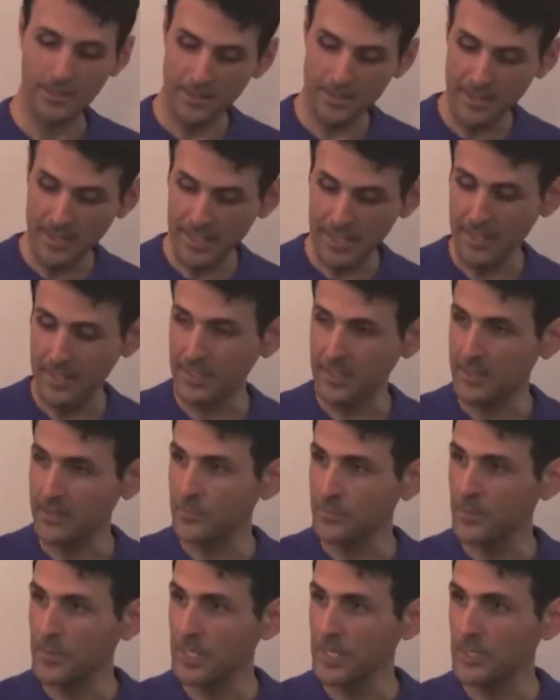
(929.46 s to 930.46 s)
The
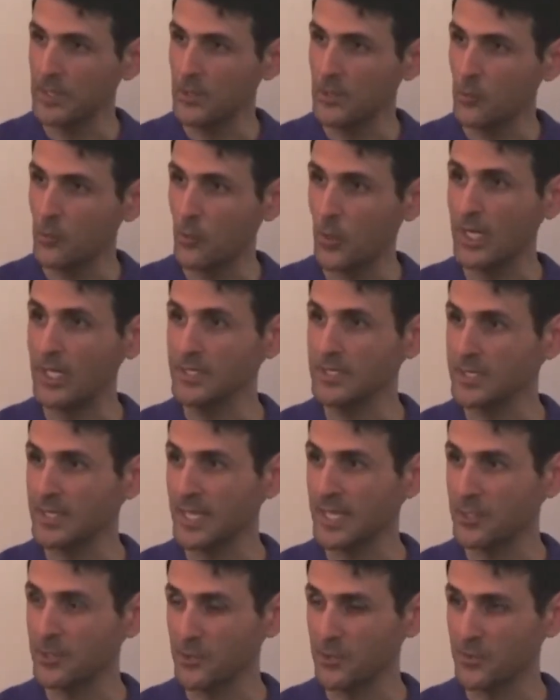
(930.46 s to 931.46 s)
right
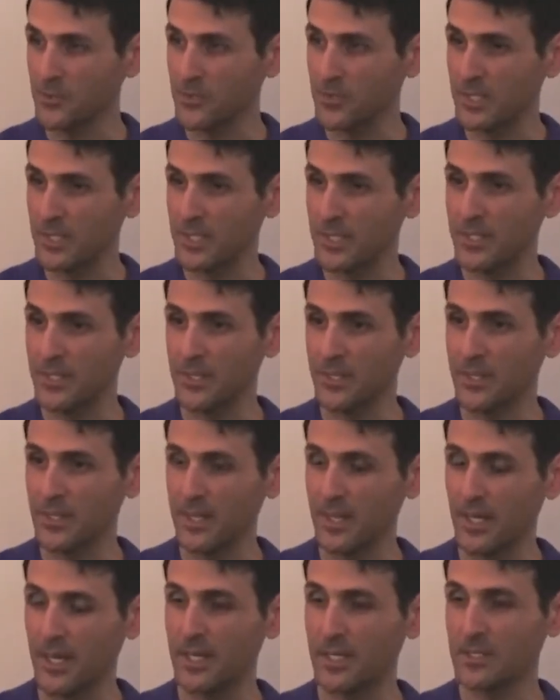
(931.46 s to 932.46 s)
side of the
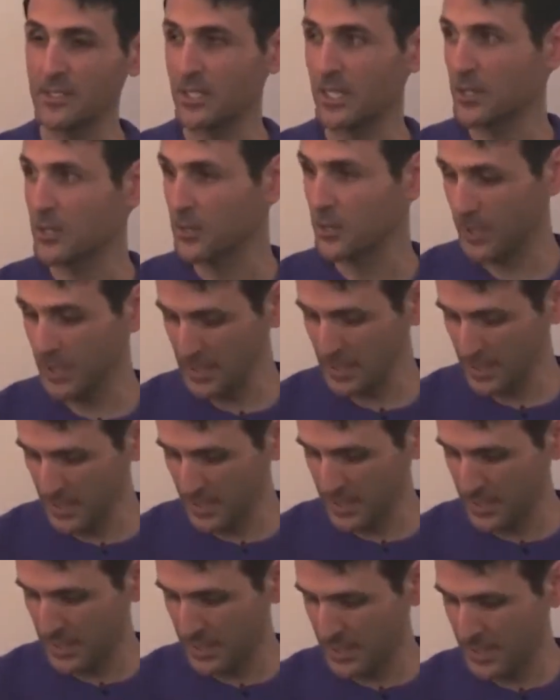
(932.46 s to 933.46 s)
heart chakra
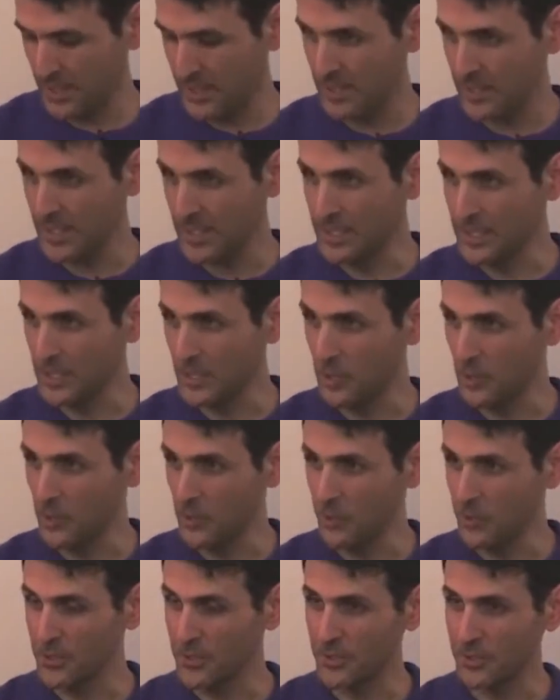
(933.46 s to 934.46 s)

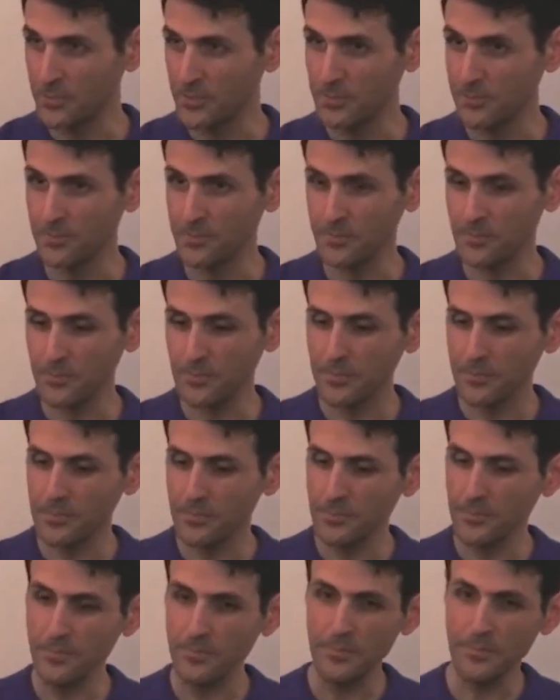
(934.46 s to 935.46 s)
includes
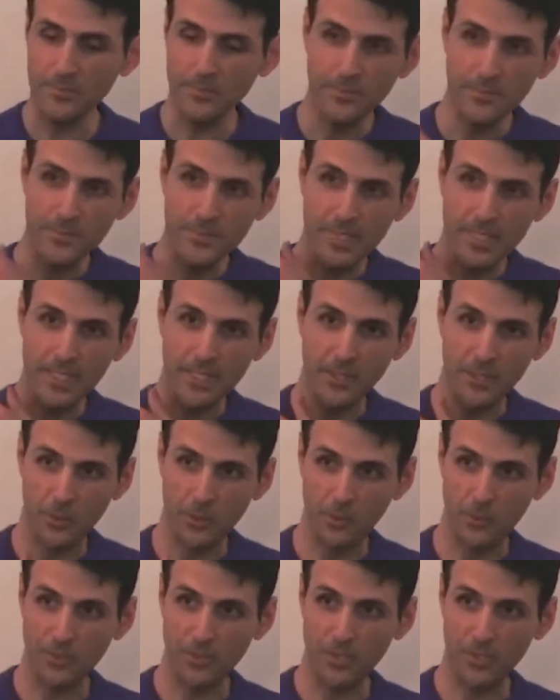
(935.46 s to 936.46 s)

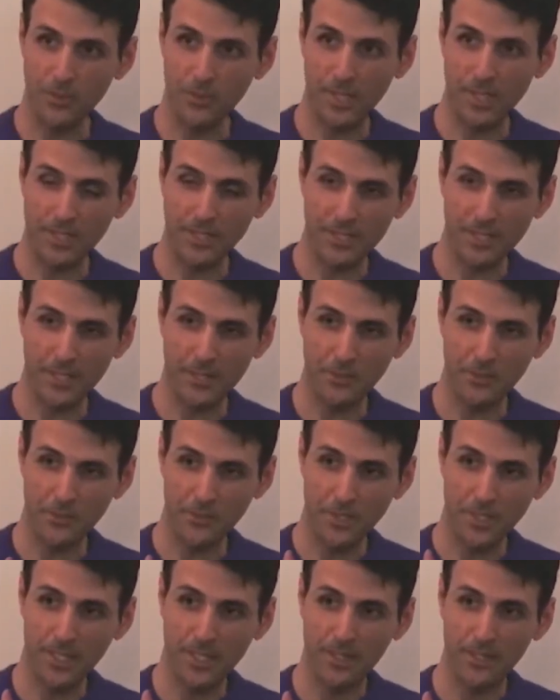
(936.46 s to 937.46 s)
the right side
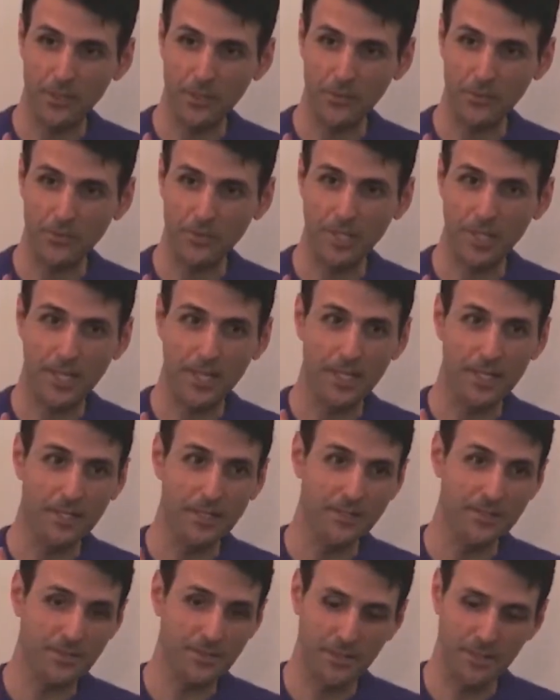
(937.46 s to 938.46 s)
of the
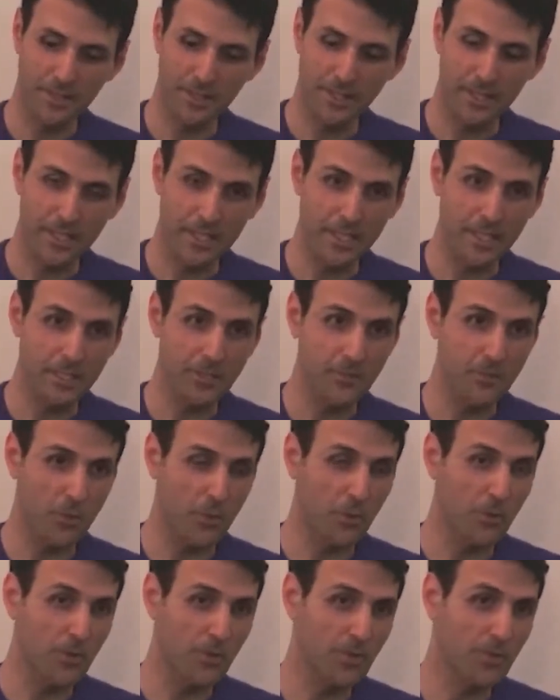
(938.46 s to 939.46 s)
heart and
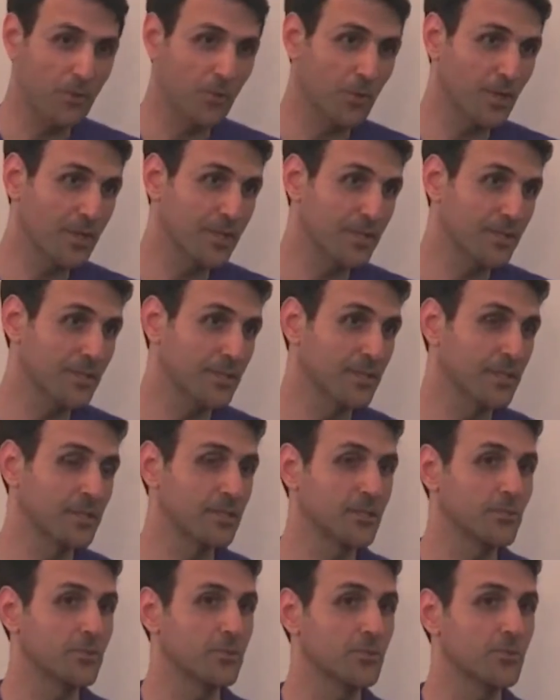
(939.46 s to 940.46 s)
all the way
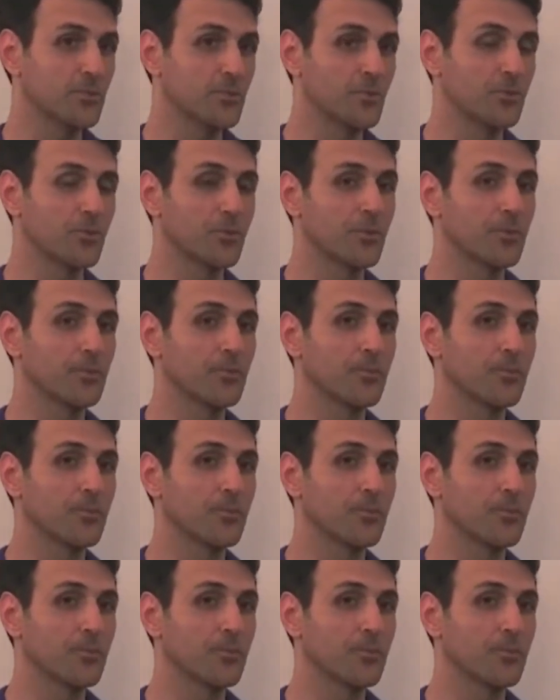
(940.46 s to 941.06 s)
to